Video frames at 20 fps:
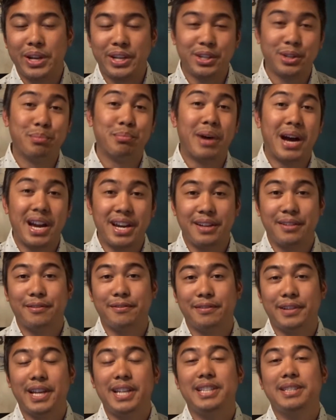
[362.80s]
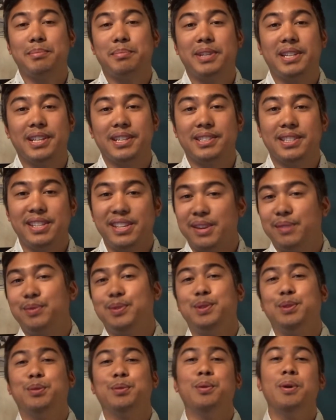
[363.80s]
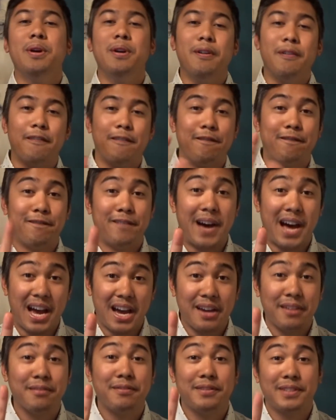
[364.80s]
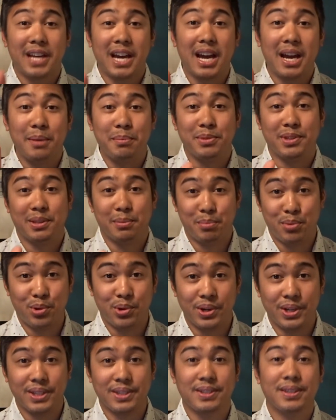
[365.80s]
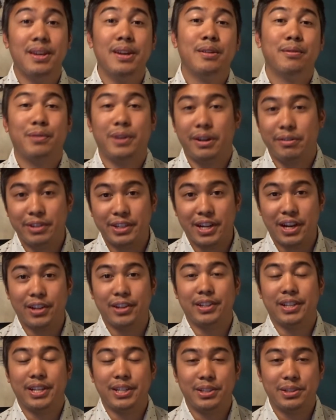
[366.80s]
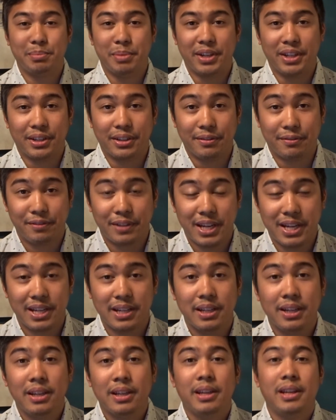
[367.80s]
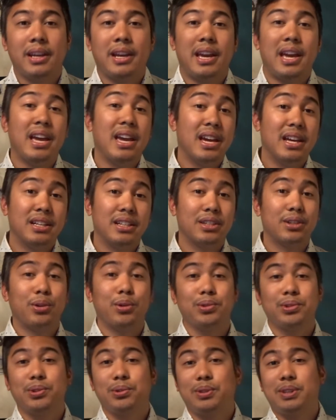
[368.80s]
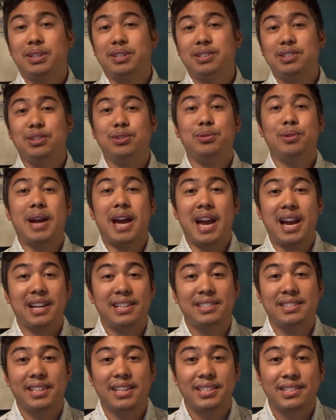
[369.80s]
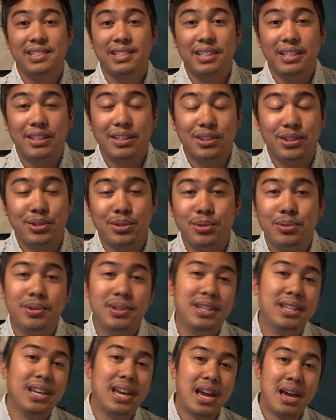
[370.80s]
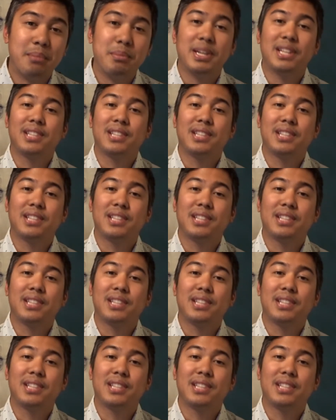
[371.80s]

you're buying flights because it gives you 5 times the points for every dollar that you spend on a flight. And it also gets you access into the Amex